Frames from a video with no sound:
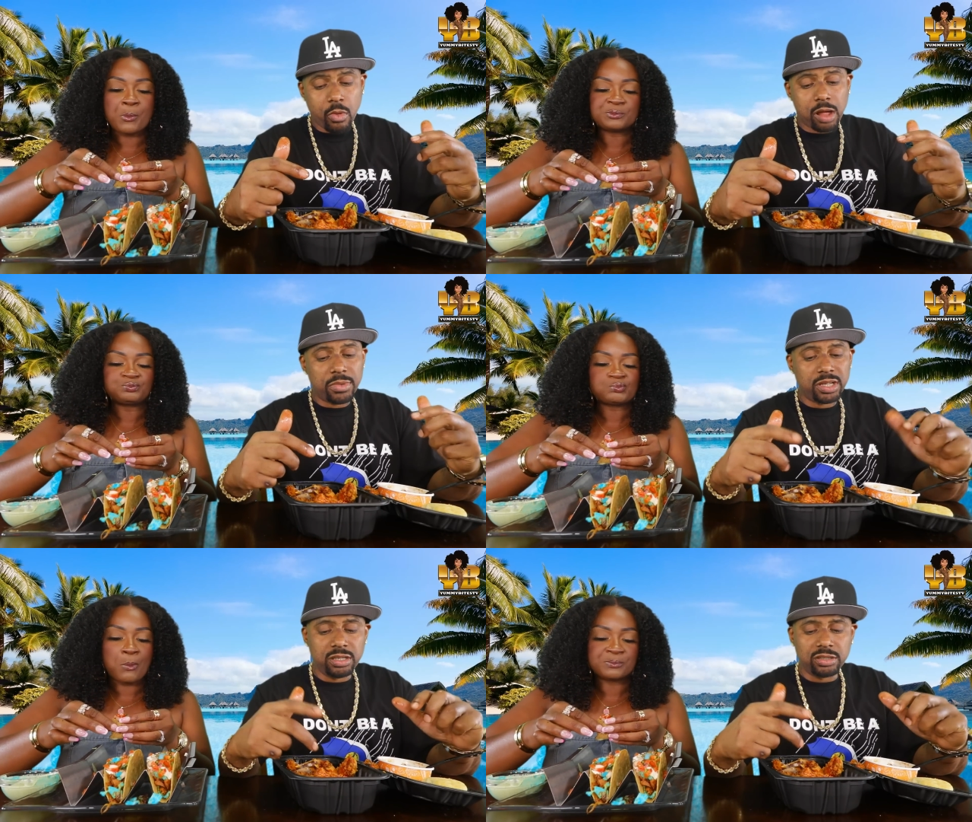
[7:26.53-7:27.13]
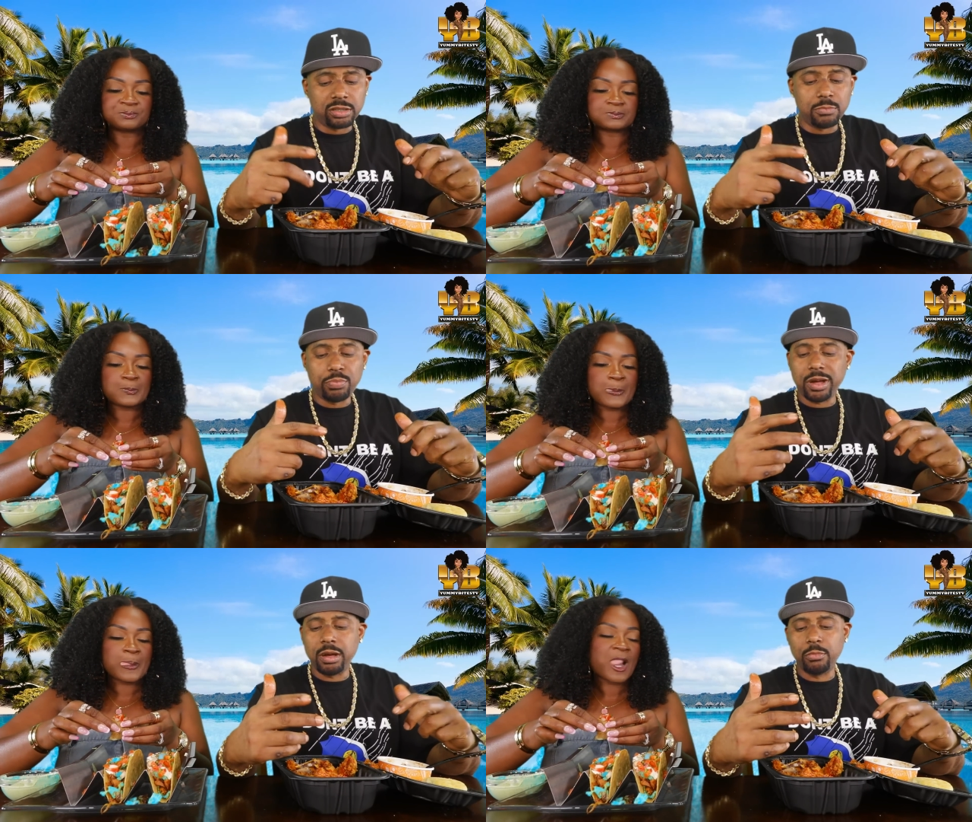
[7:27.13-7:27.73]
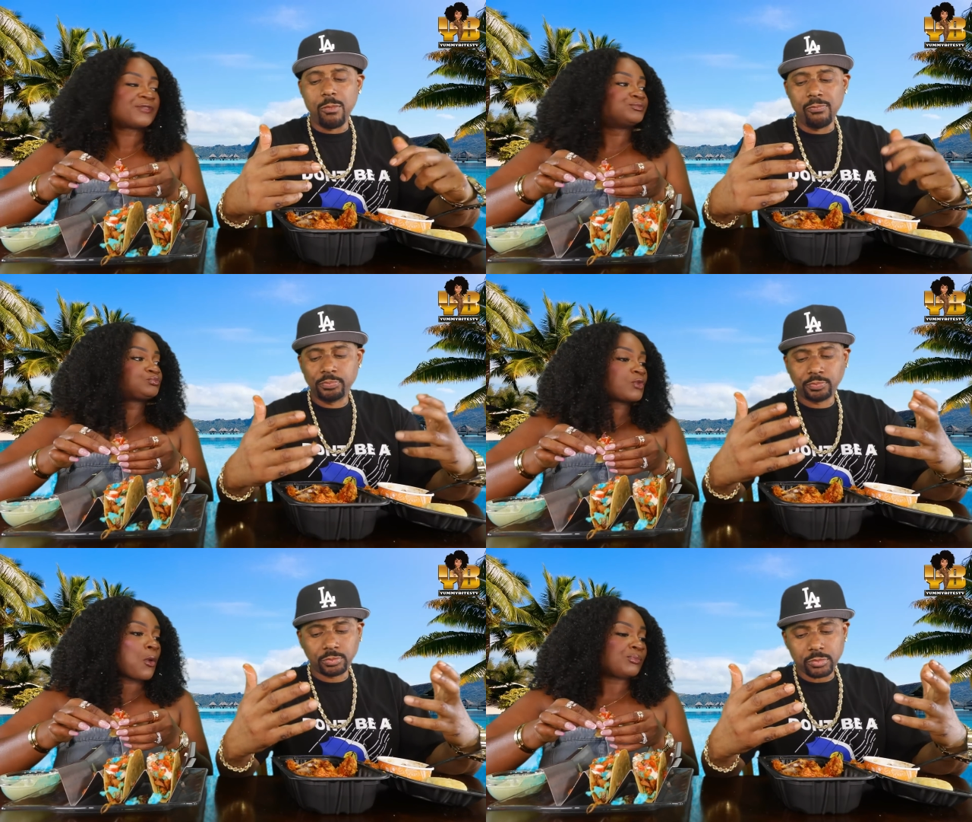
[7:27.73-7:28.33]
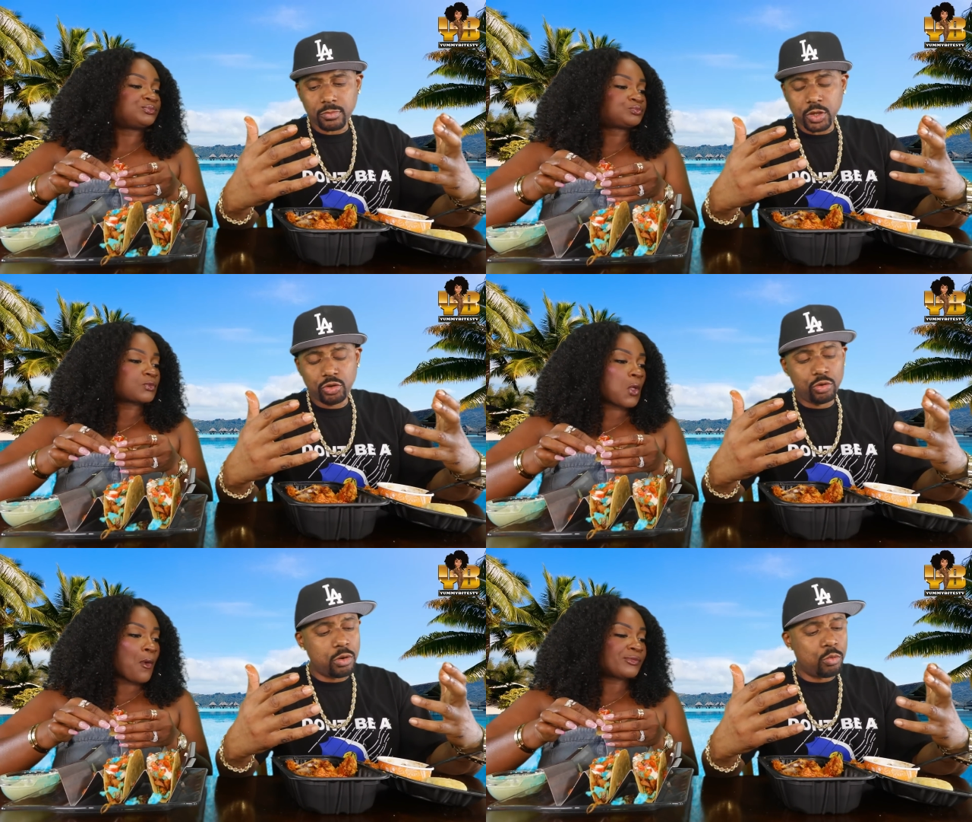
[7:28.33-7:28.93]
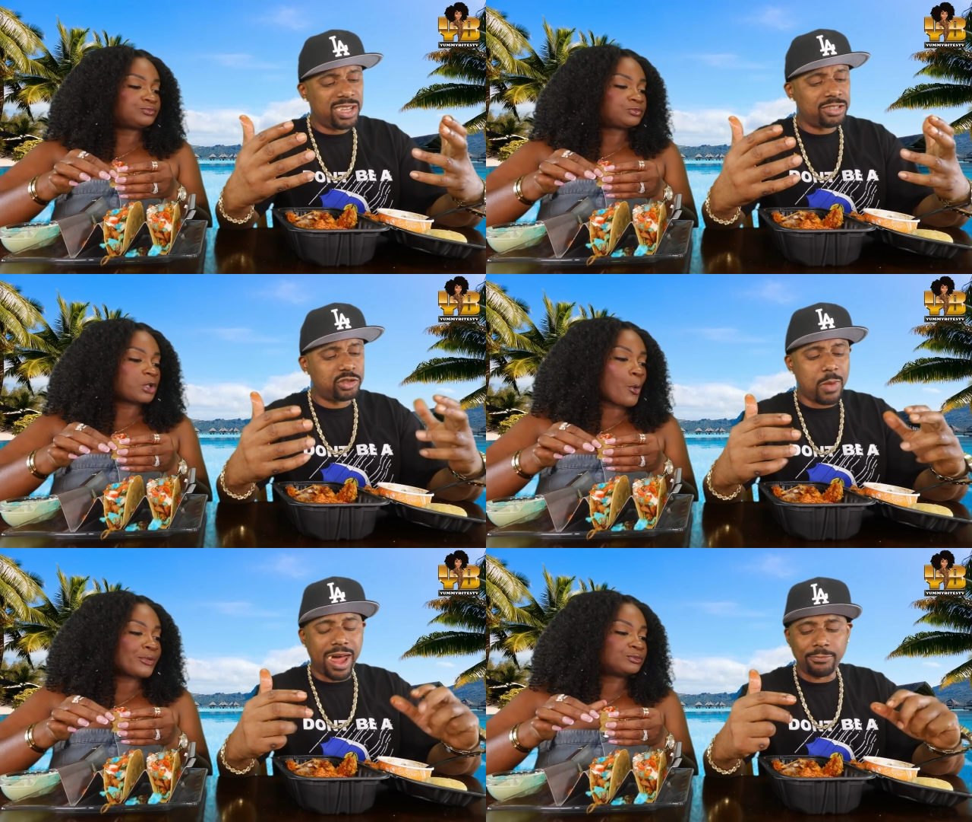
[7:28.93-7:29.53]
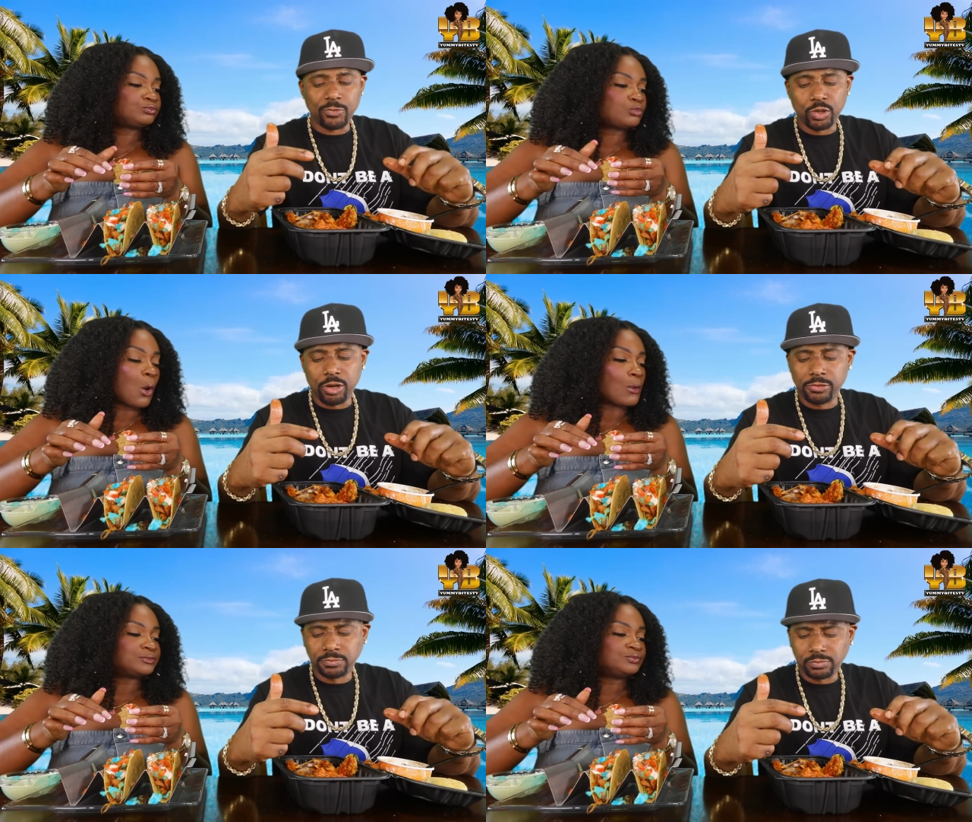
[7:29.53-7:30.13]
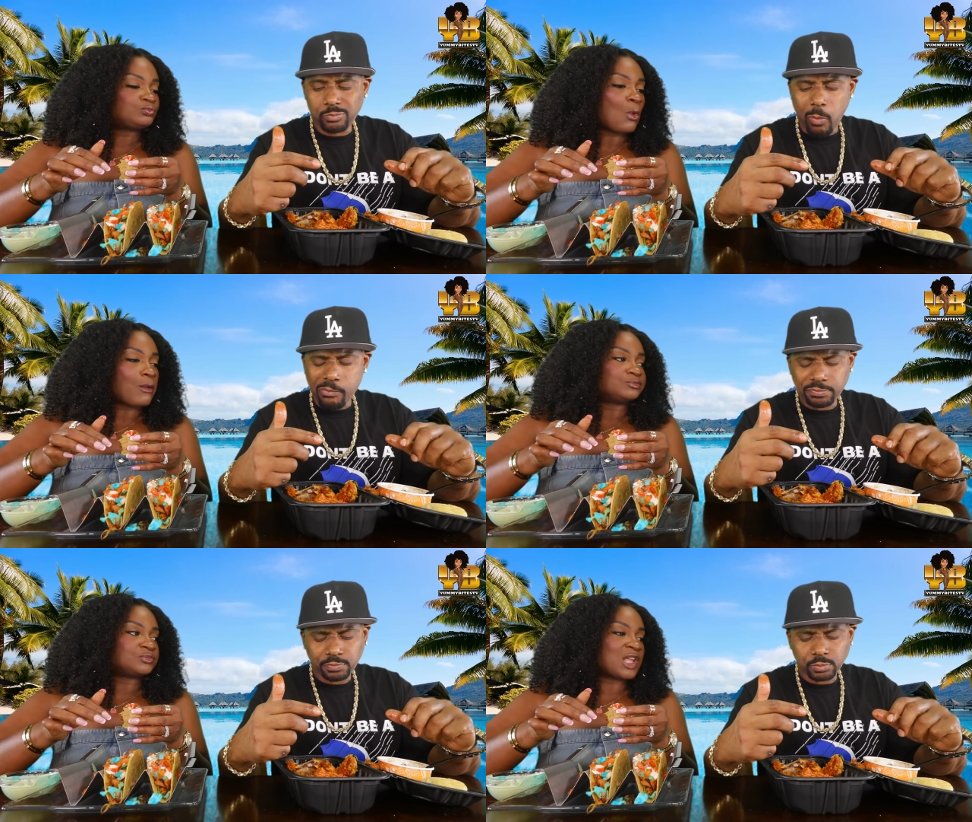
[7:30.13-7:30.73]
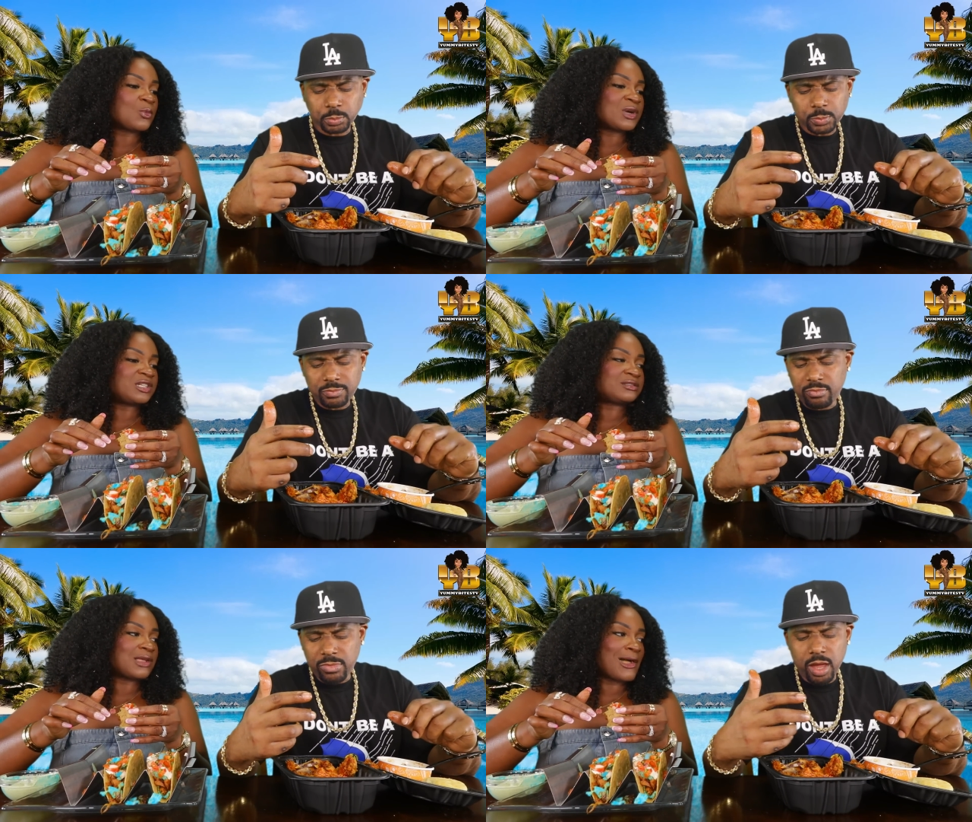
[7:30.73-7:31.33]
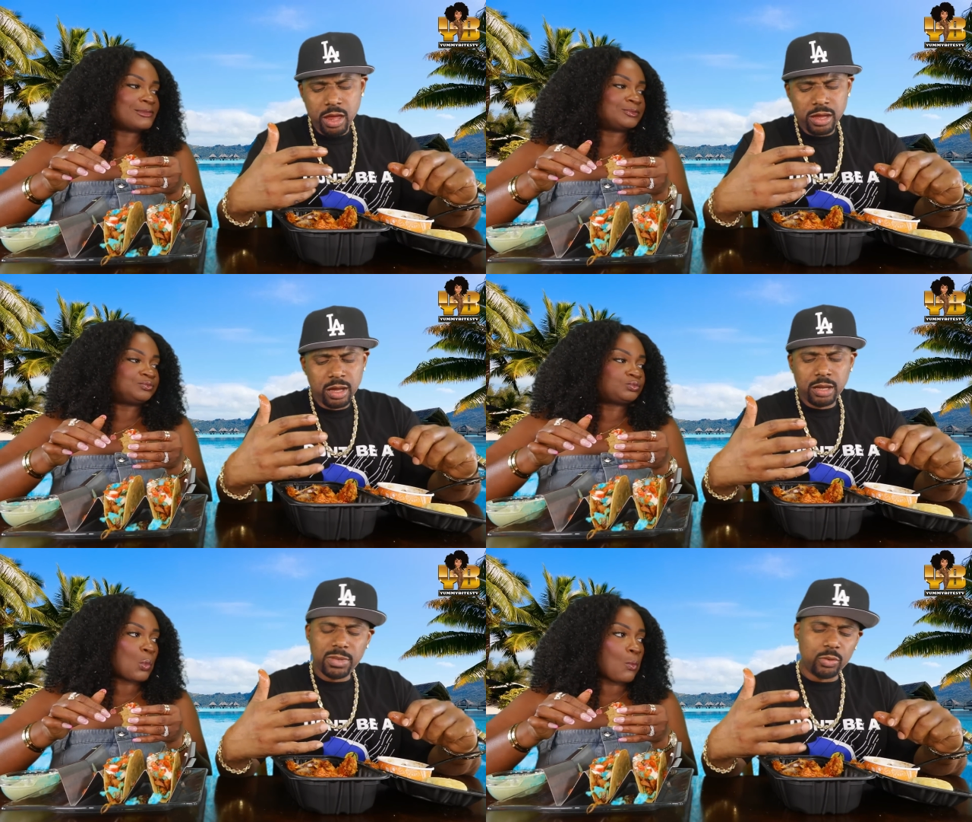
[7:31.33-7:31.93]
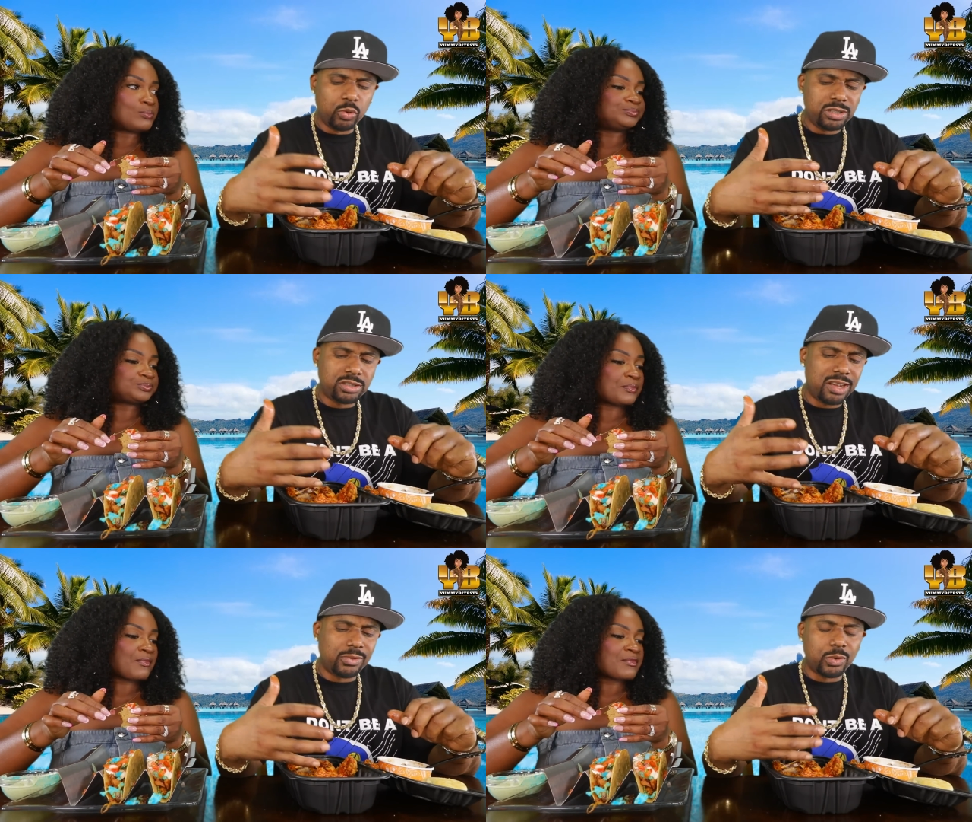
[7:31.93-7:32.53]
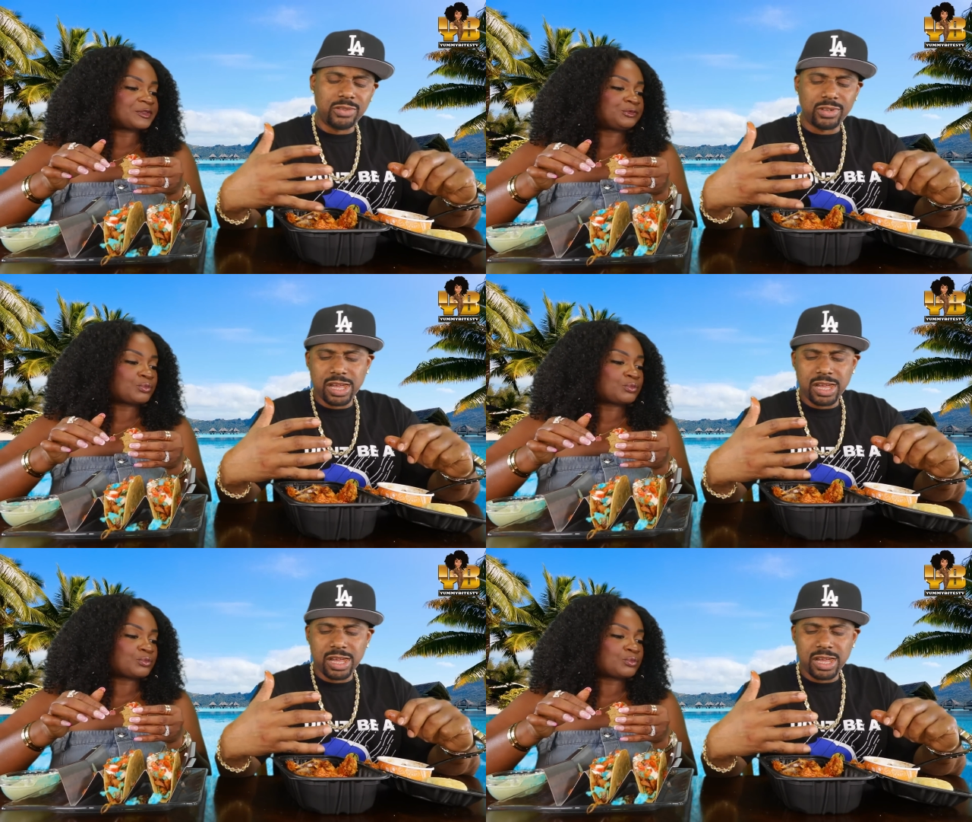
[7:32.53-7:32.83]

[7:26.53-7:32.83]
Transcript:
Speaker 1: I mean, these are comparable to a wing spot, you know?
Speaker 2: Like Wingstop?
Speaker 1: And Wingstop don't even